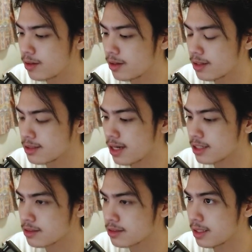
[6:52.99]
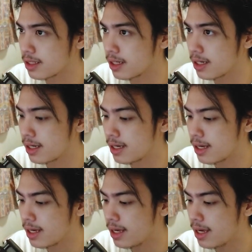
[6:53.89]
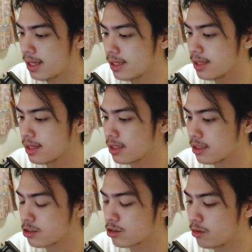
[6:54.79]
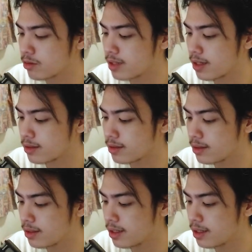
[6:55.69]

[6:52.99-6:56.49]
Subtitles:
is actually hit the control center,